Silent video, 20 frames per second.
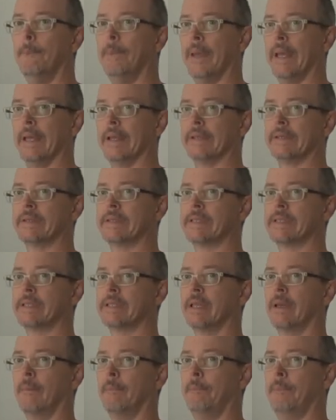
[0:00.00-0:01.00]

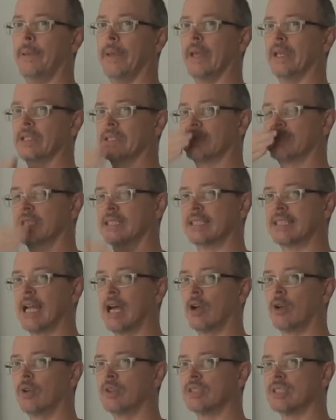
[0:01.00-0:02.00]
piss, piss. The
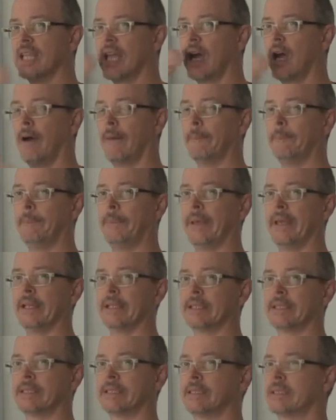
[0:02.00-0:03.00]
sound goes down,
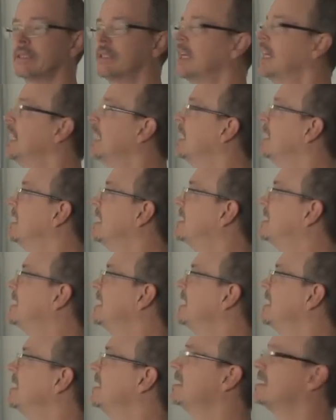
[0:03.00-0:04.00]
piss. This
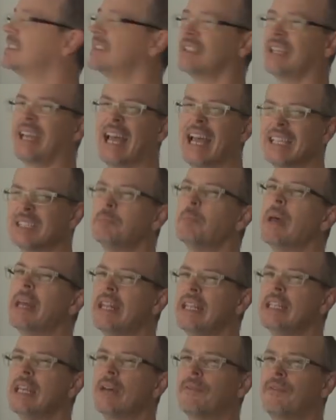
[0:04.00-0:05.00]
is has
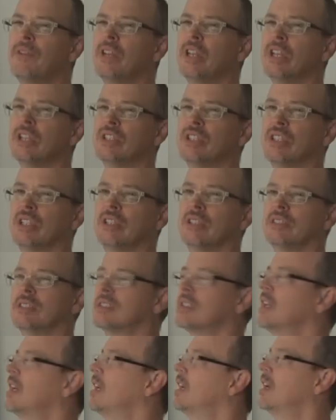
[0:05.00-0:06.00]
many
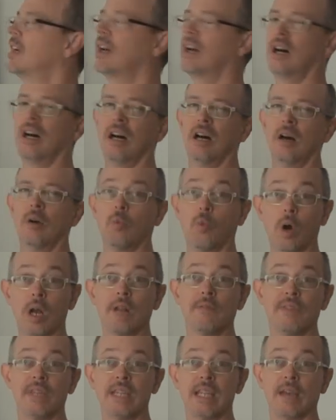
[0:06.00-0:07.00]
definitions. Uh,
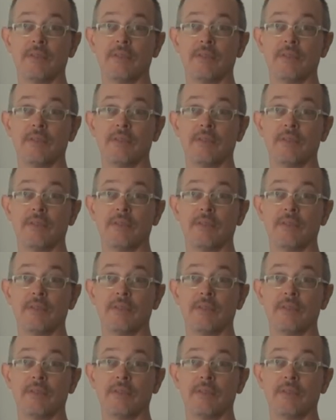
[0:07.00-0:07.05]
one of the